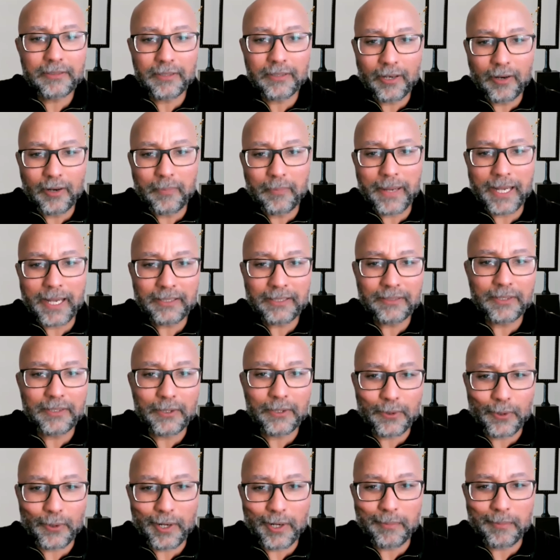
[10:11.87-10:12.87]
to go back to the
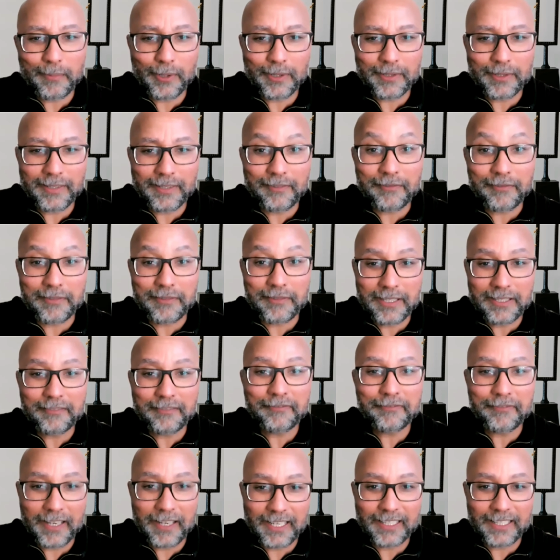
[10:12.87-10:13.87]
drawing board and
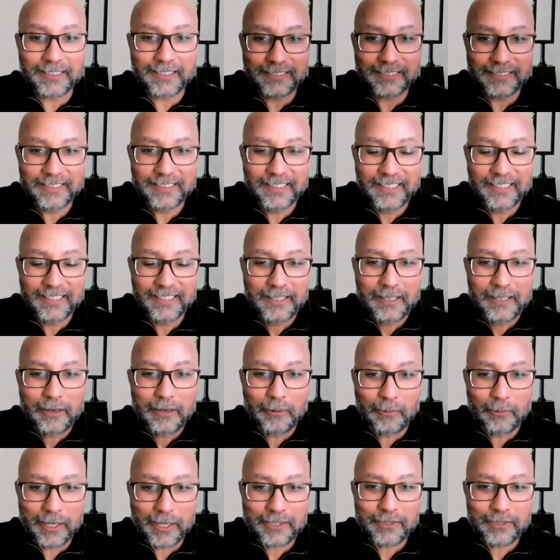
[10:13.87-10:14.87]
redefine
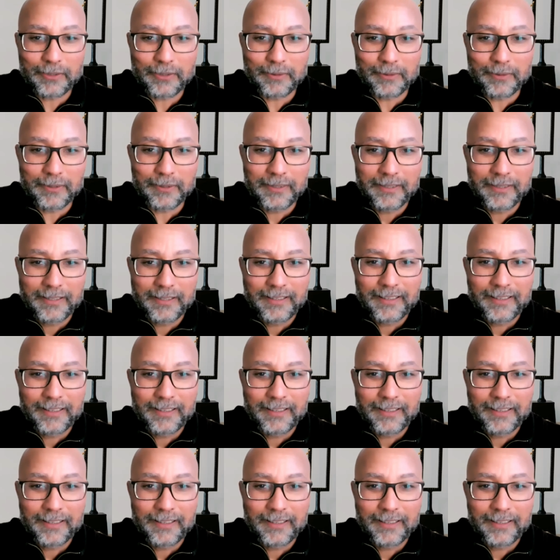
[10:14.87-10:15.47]
what your